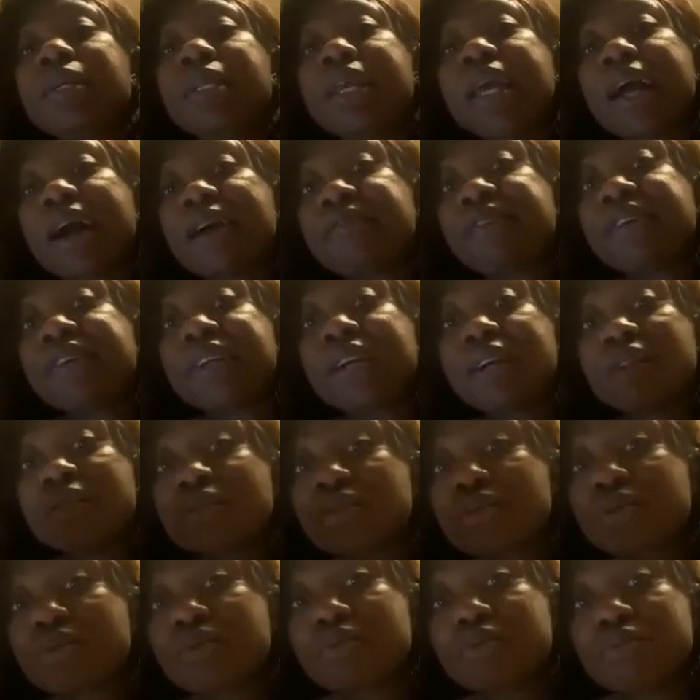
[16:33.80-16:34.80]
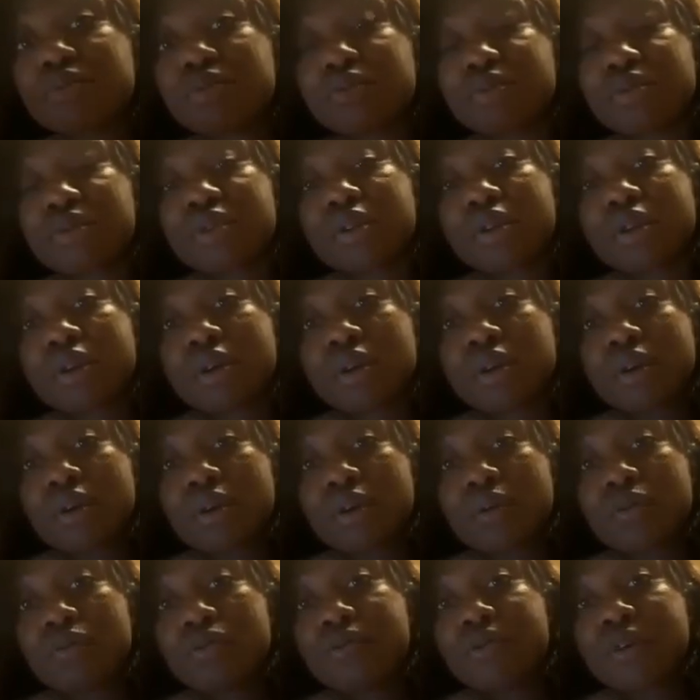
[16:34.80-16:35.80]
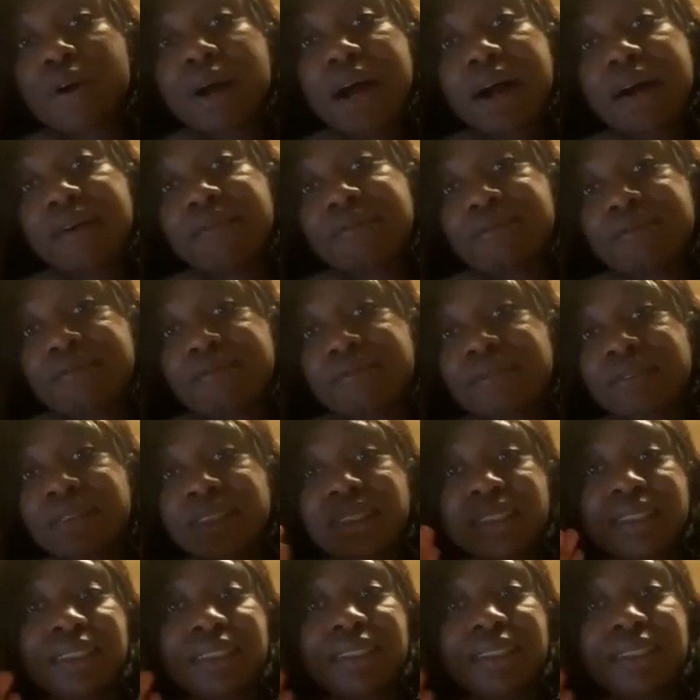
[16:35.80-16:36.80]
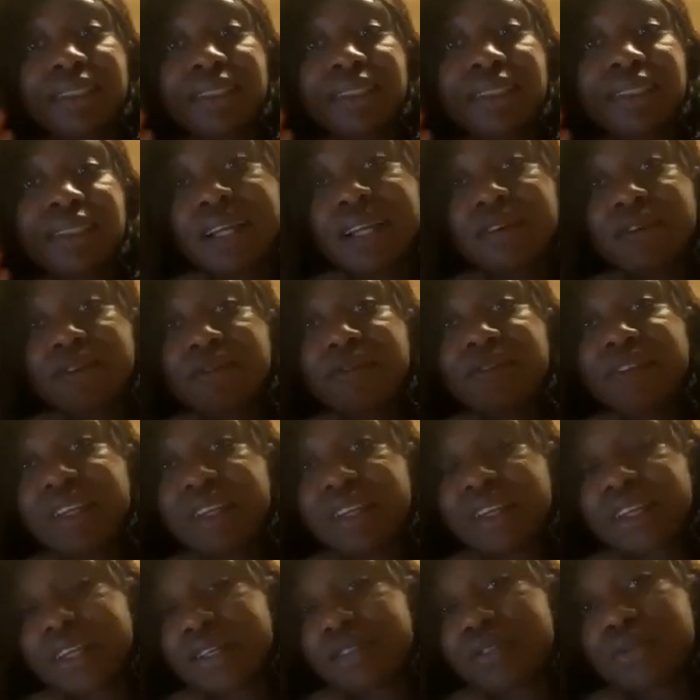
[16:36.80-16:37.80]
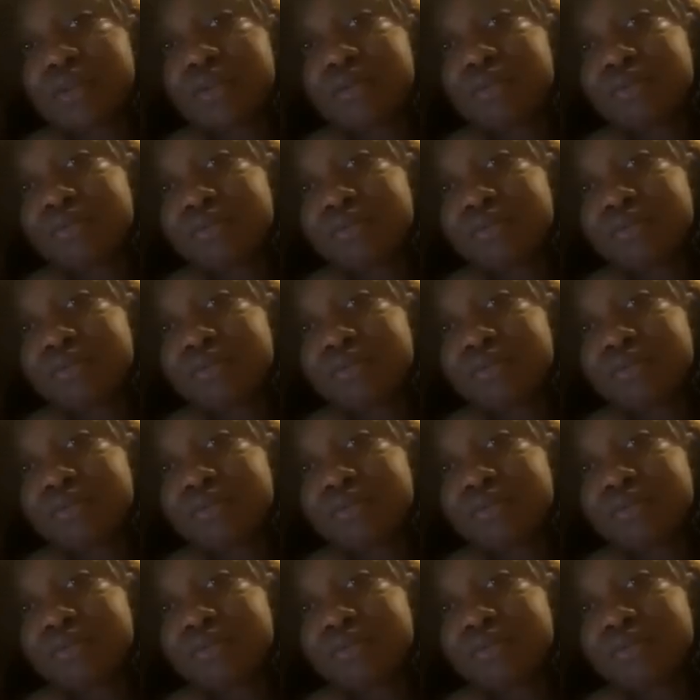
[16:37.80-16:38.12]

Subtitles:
many African schools who have that kind of thing here. So